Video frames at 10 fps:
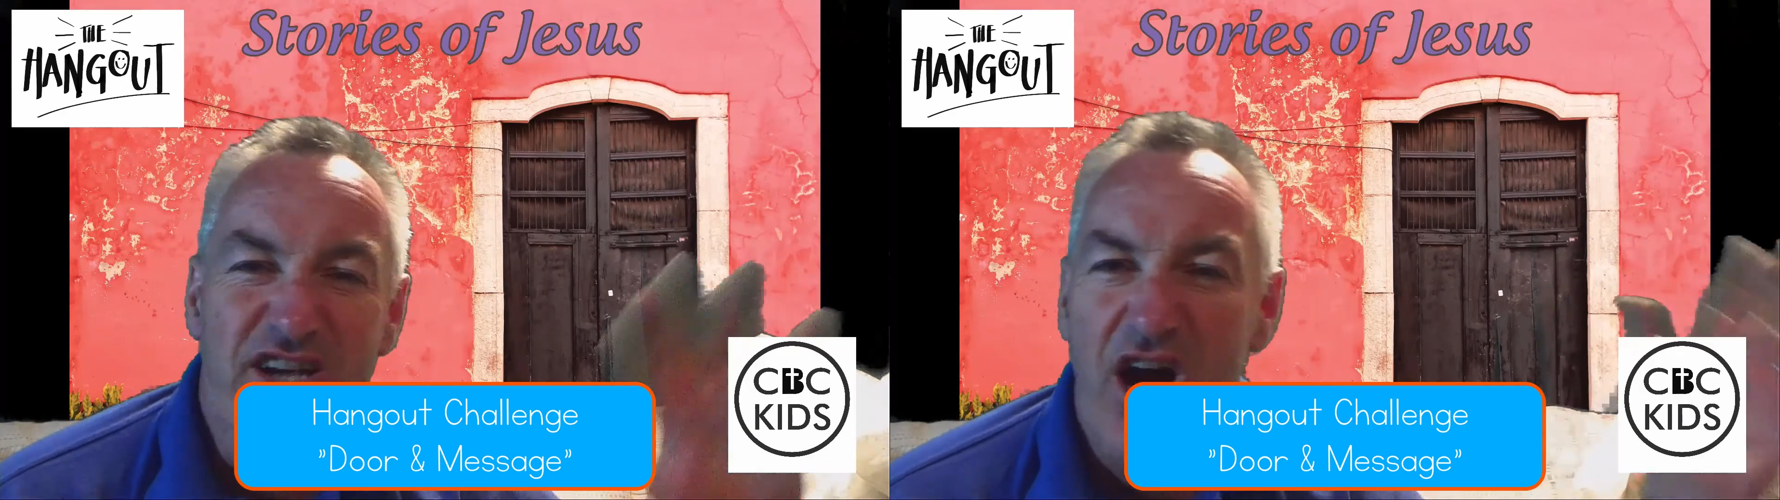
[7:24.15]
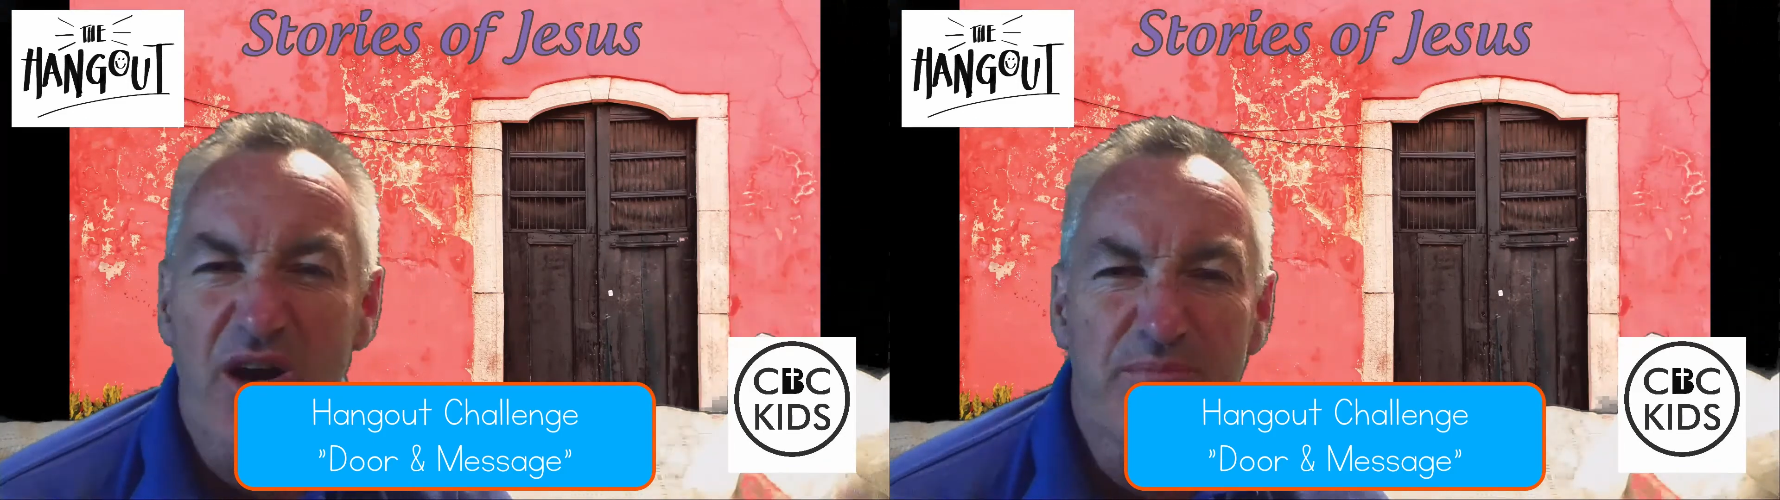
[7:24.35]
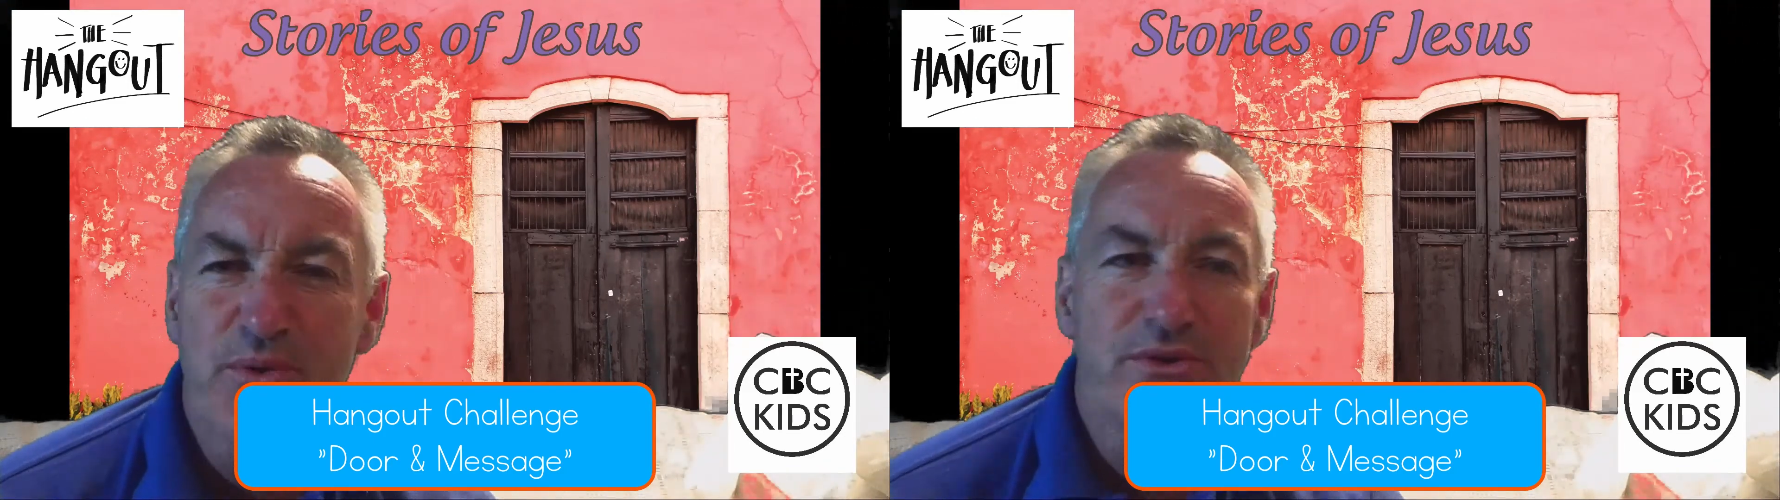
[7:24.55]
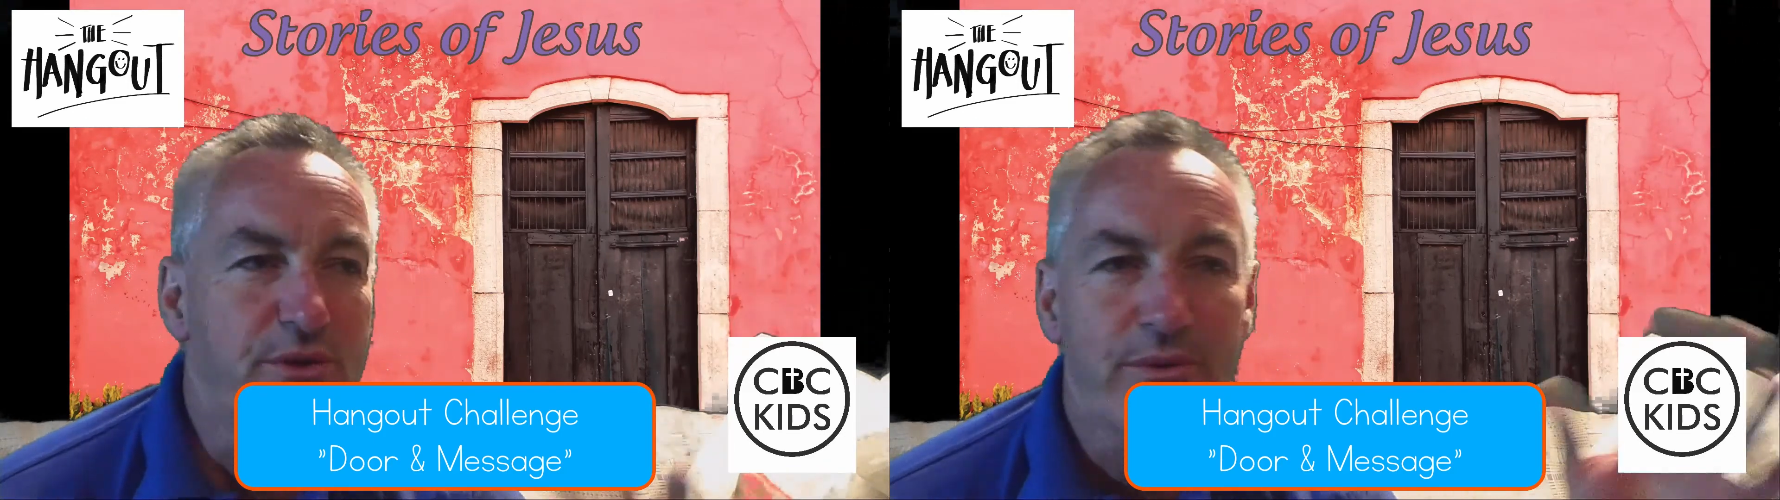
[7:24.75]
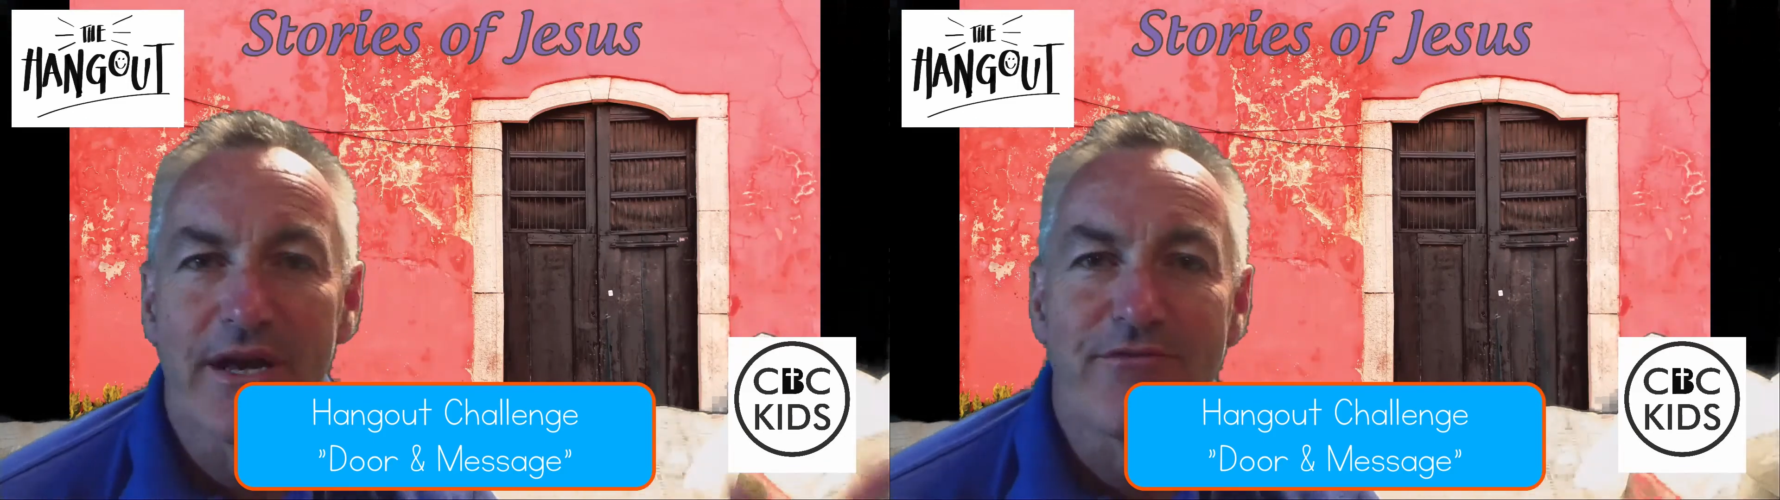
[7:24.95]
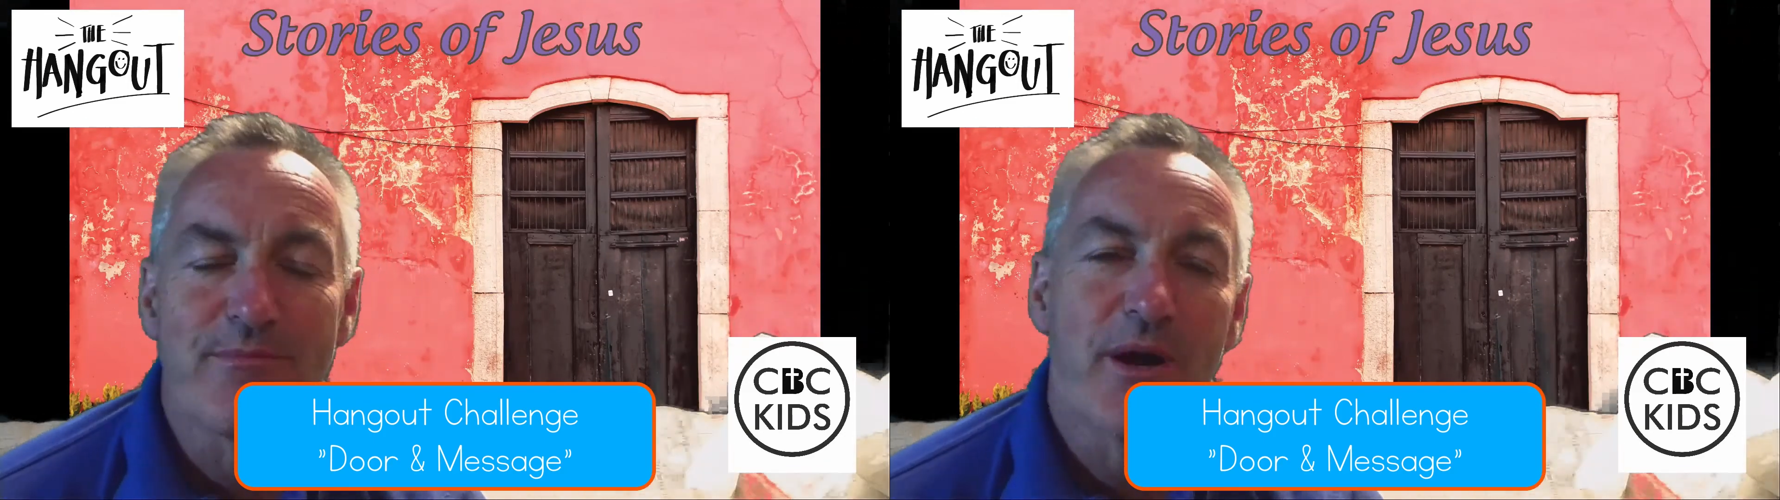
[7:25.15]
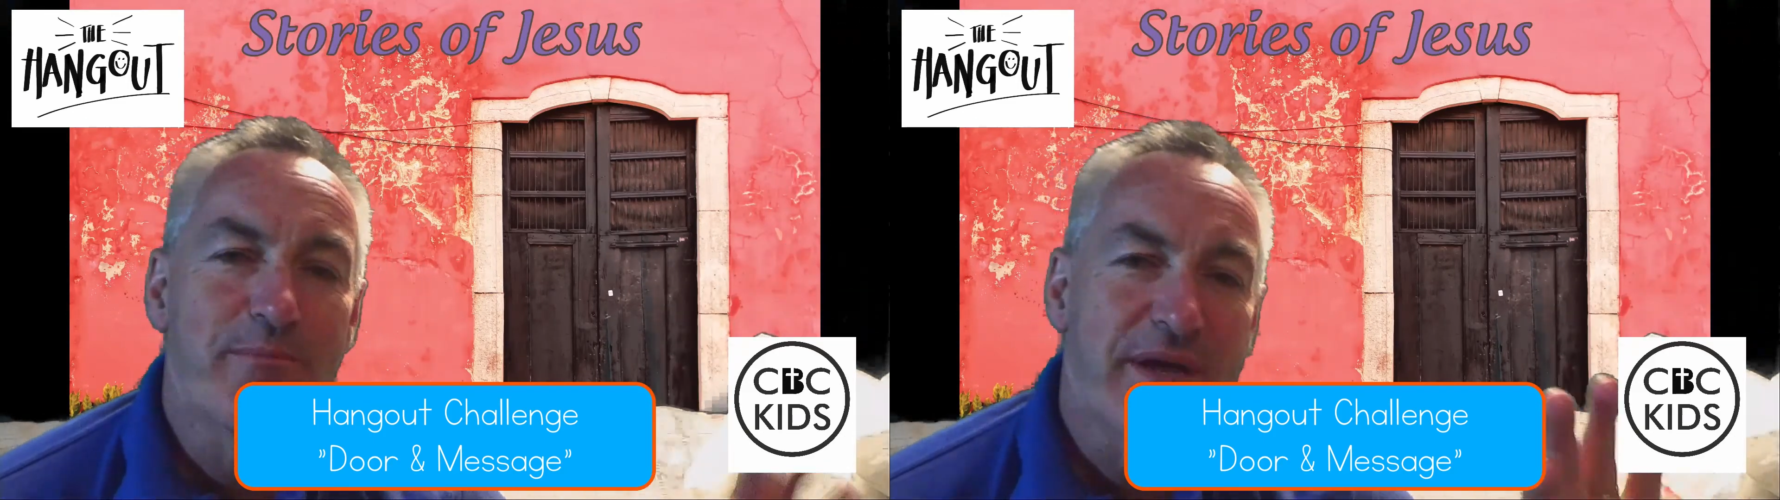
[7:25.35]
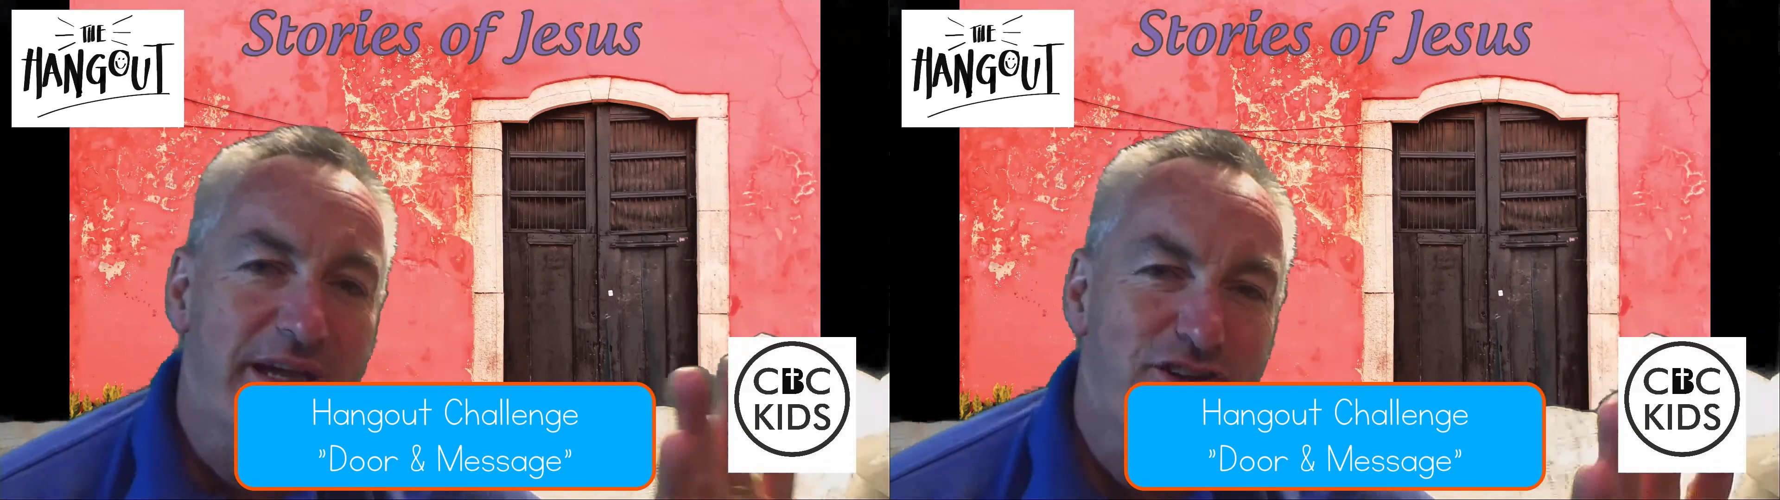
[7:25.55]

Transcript: of cardboard or whatever it might be